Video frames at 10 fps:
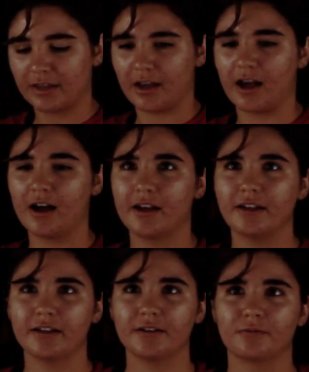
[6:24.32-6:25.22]

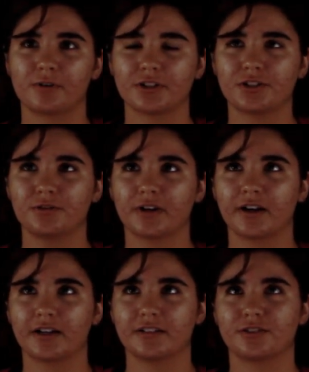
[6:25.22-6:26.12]
I want you
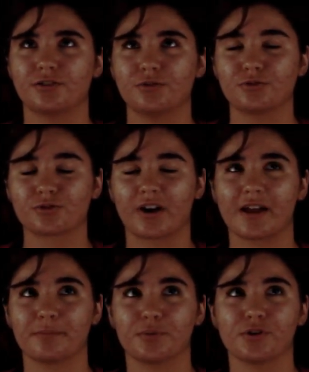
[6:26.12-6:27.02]
guys to
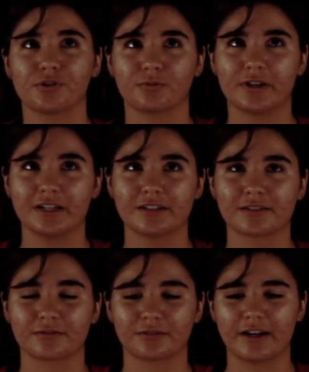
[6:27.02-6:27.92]
try both
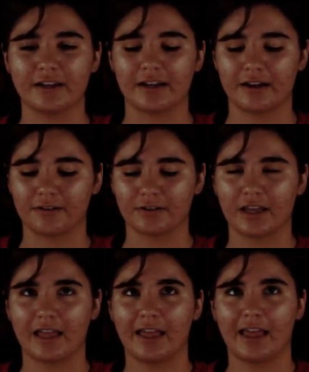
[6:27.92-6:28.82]
ways right now
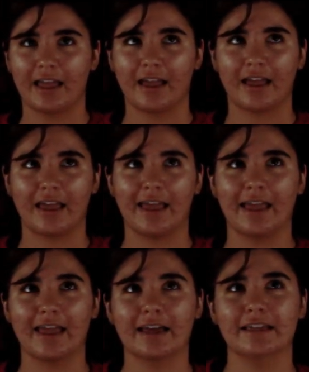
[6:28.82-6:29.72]

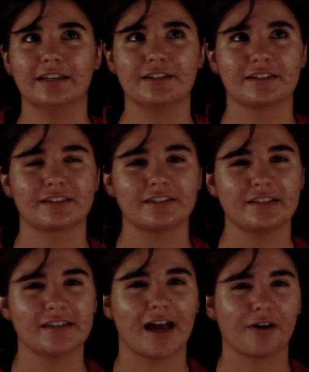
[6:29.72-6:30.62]
and
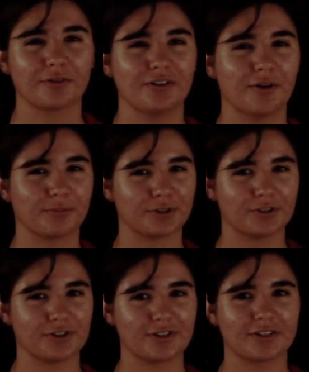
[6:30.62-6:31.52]
see how the
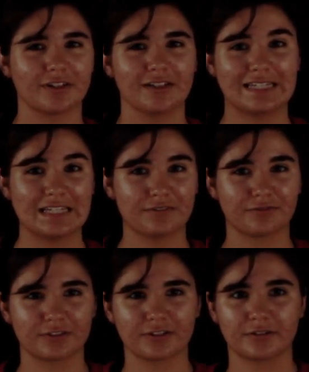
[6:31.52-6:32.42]
numbers
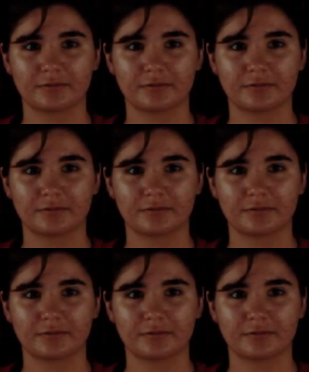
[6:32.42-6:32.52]
differ.